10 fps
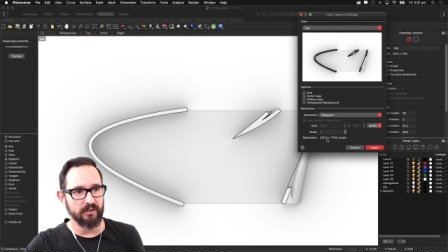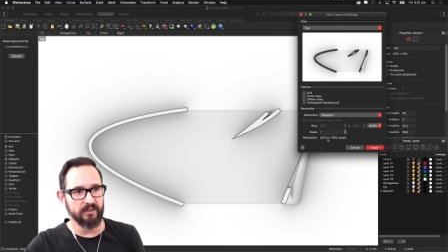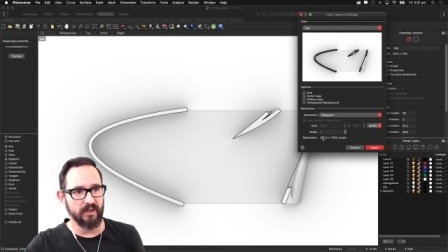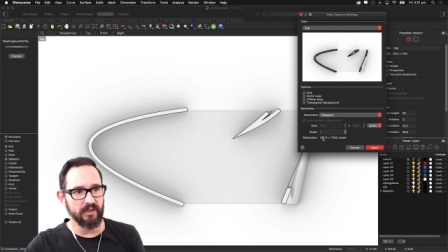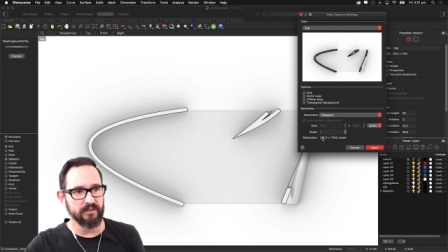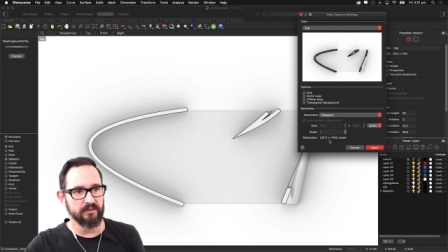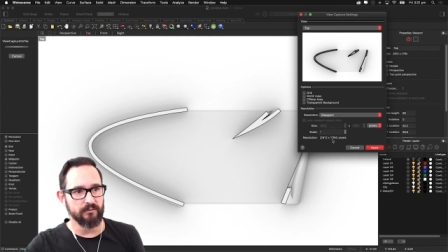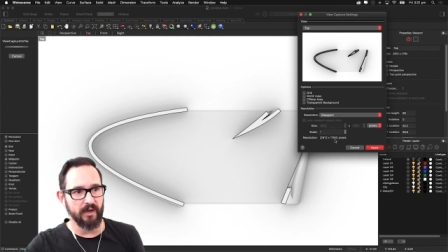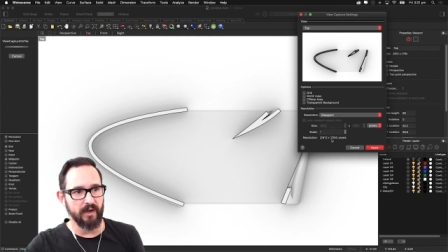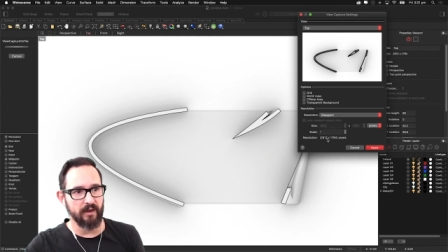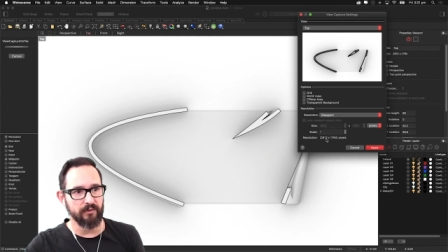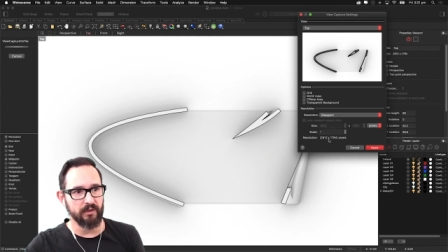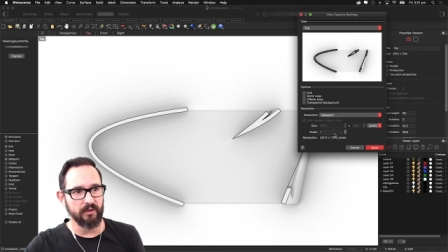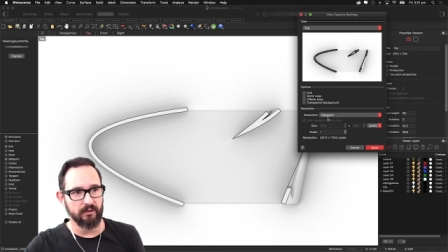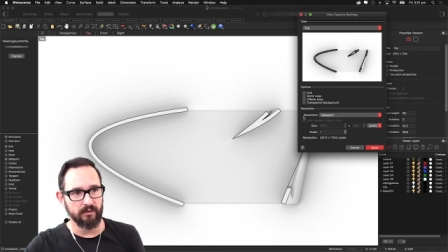In this case we are
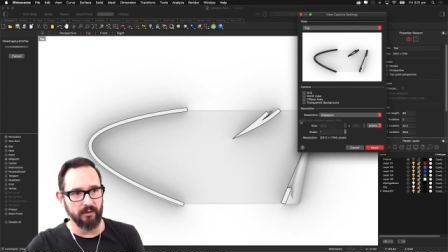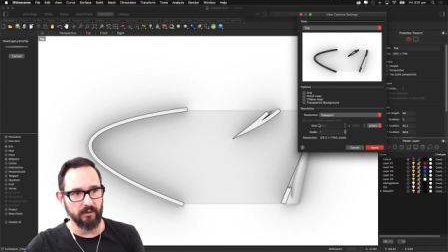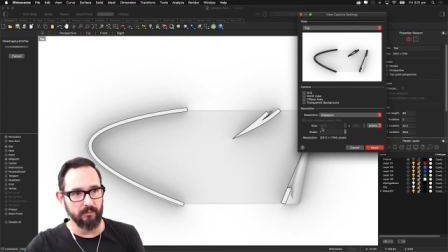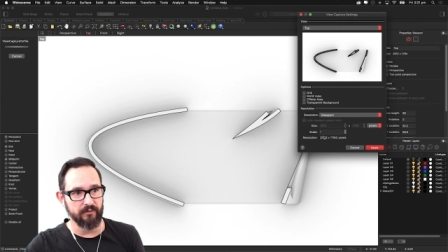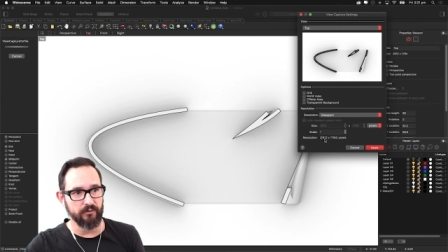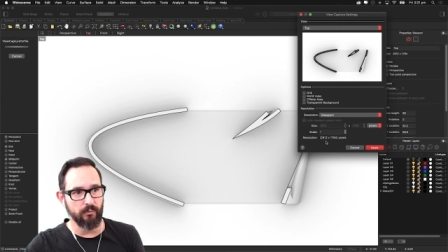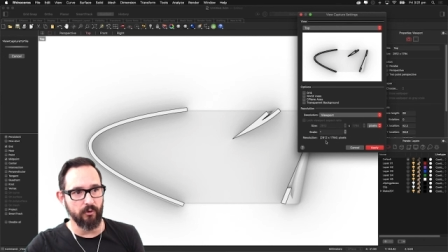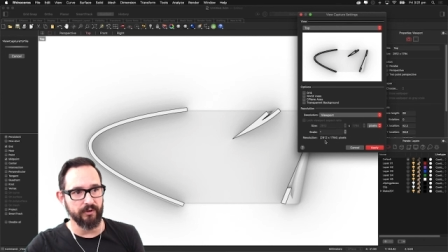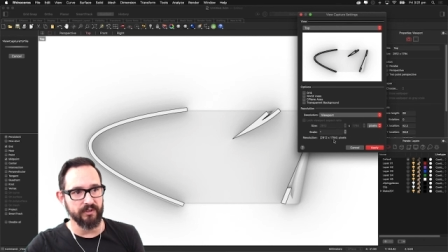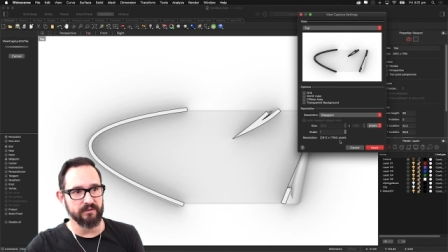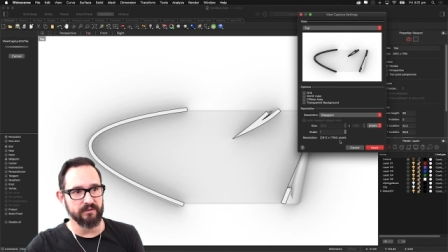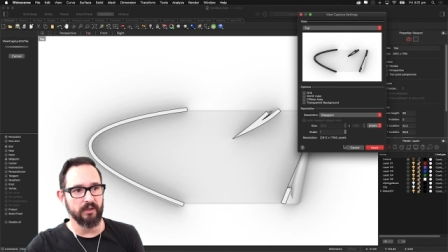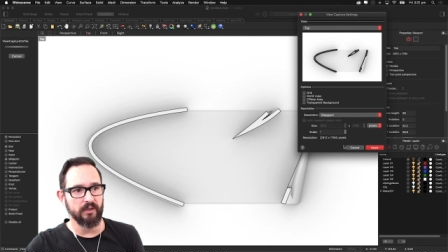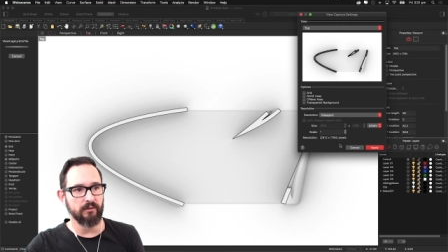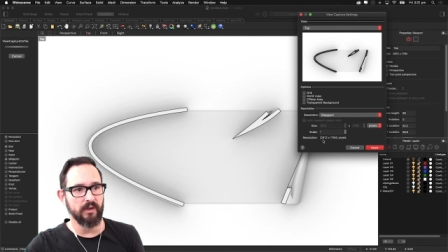having my viewport is
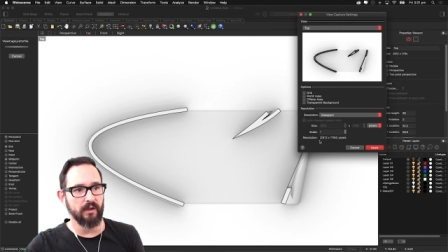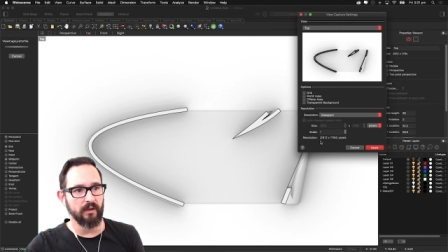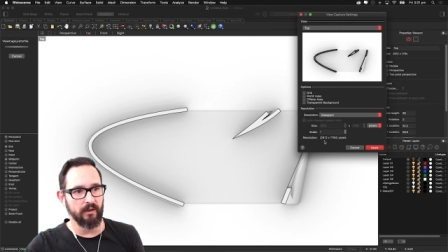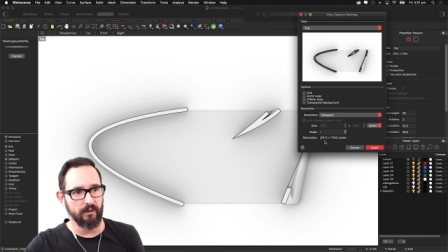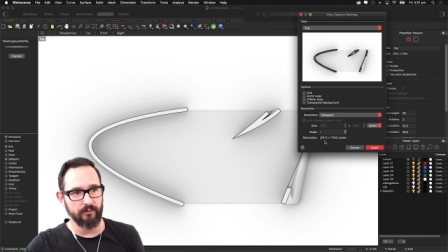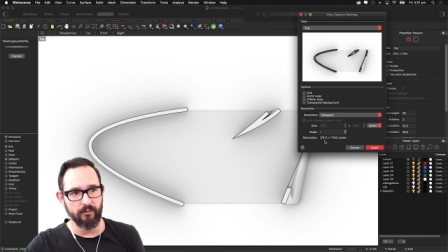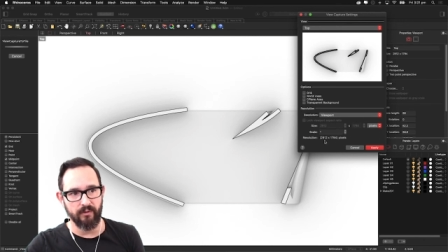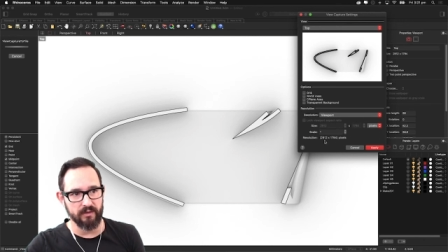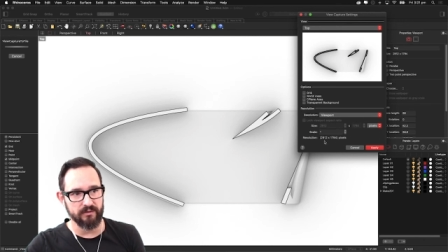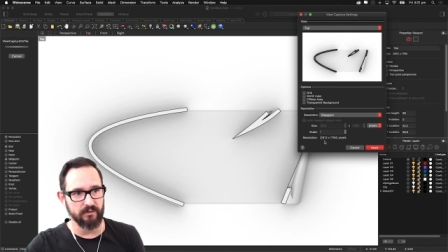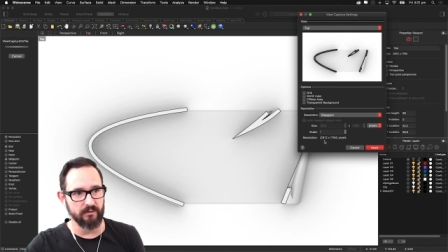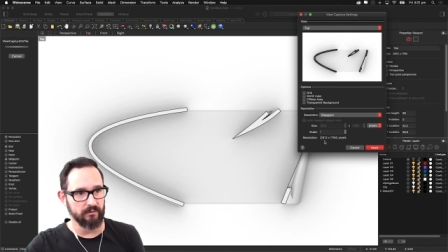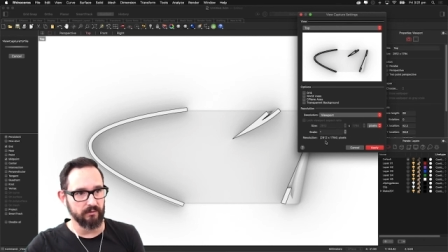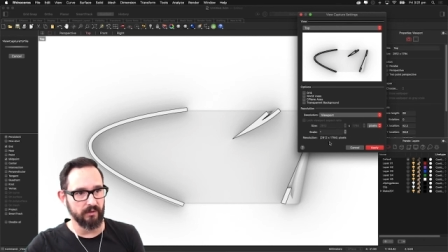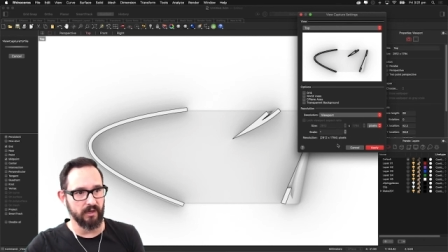
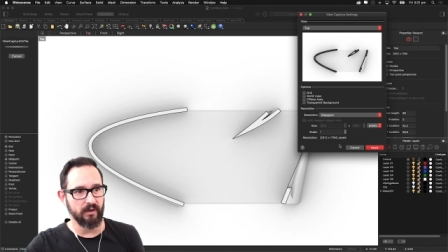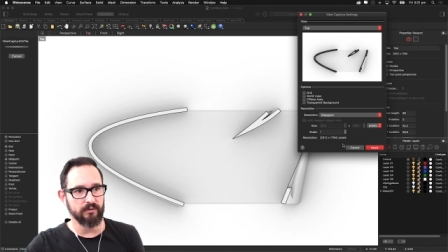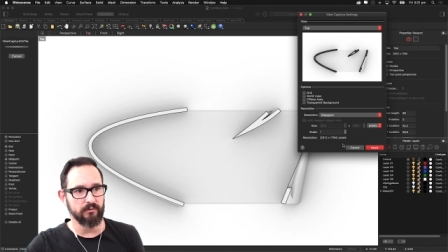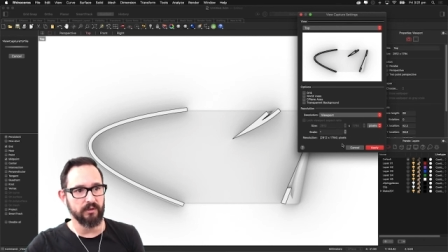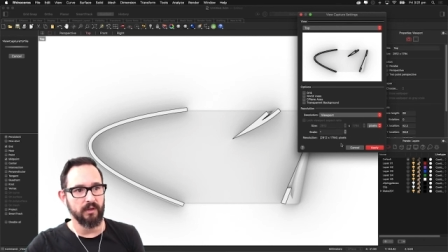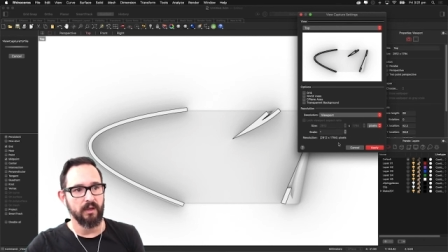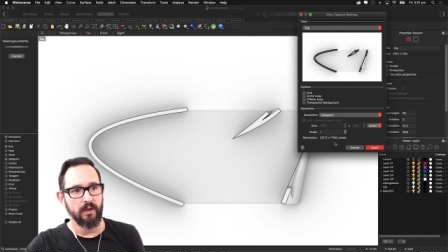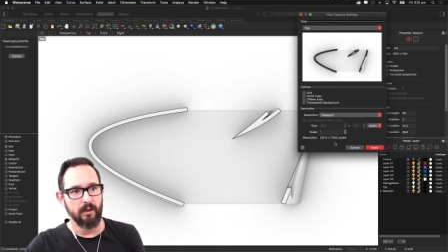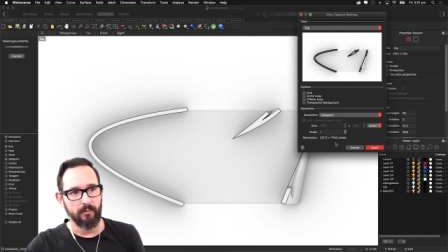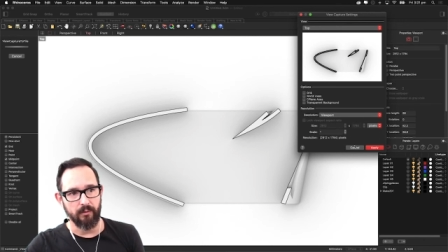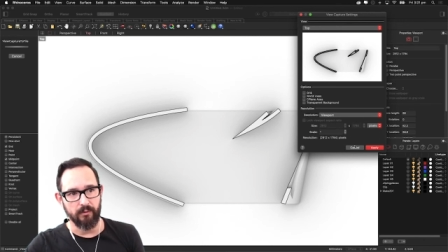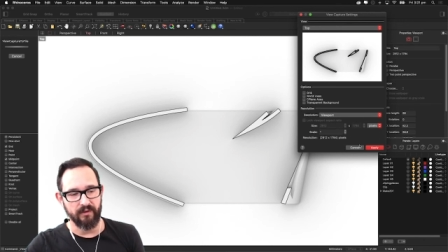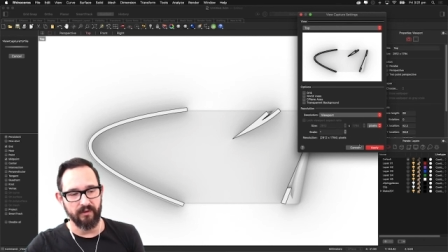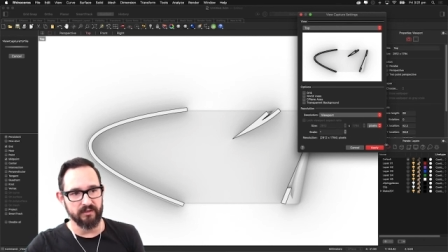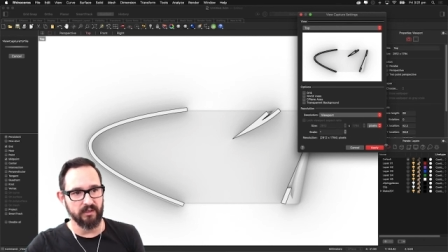2900 by
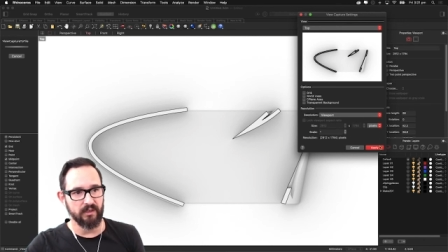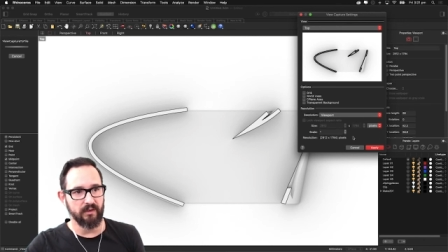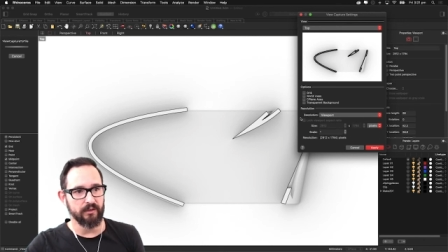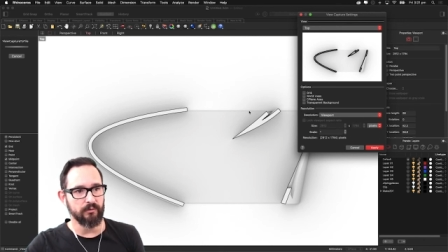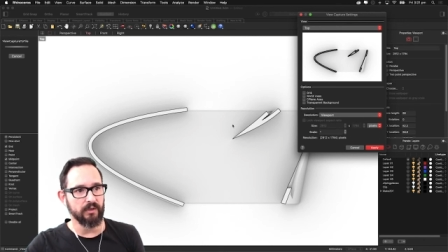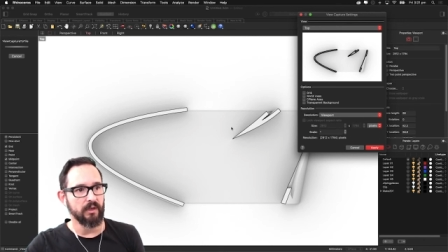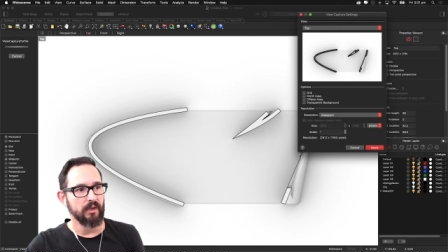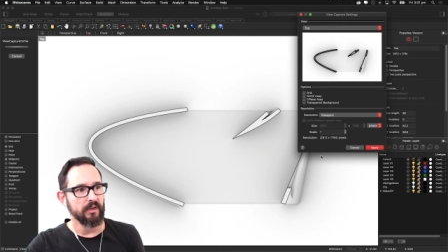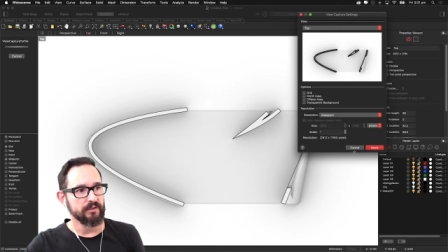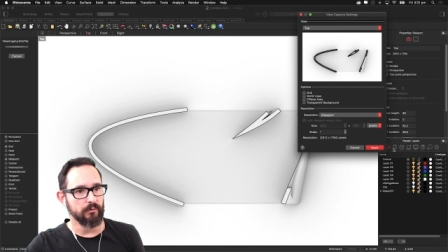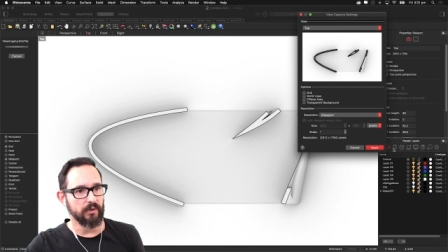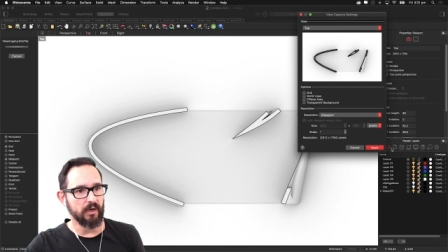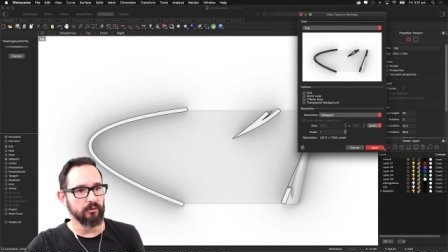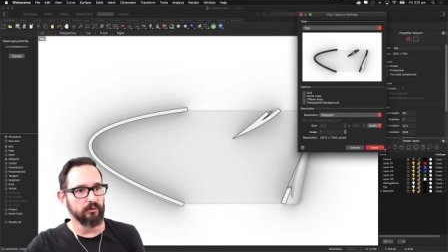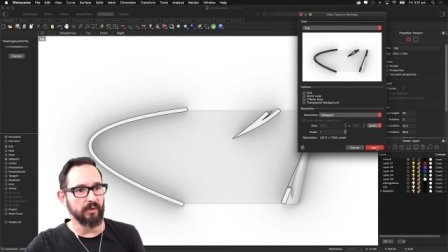1800. So
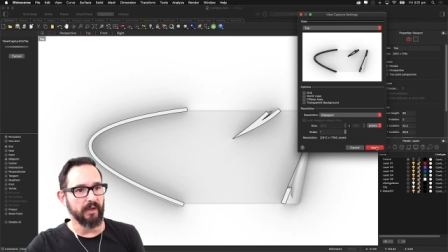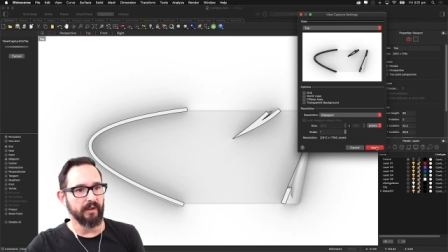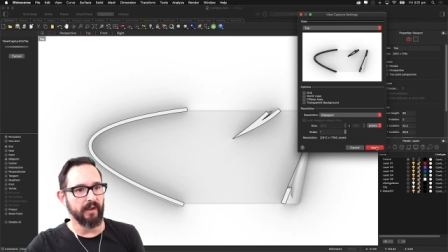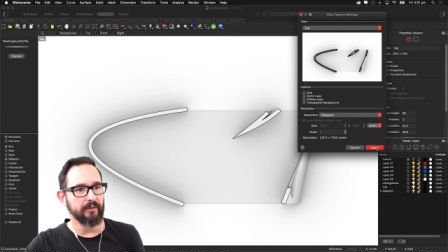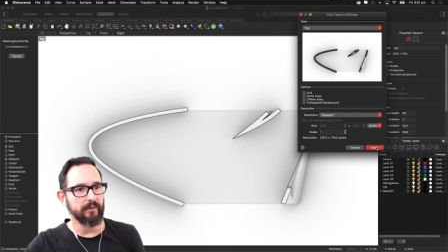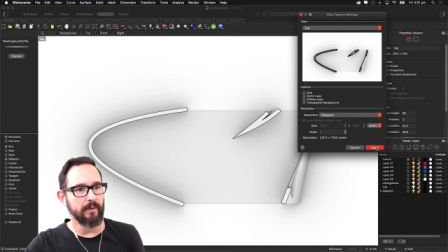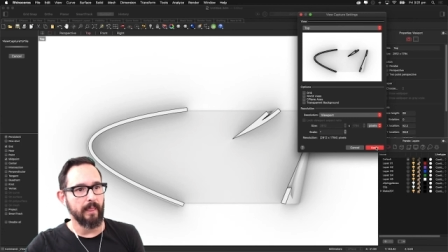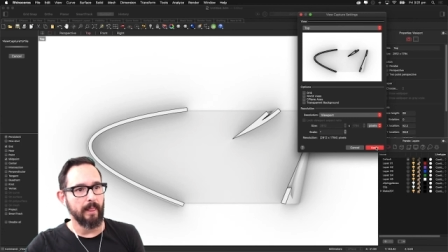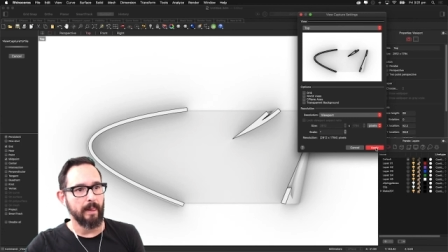we are going to apply that.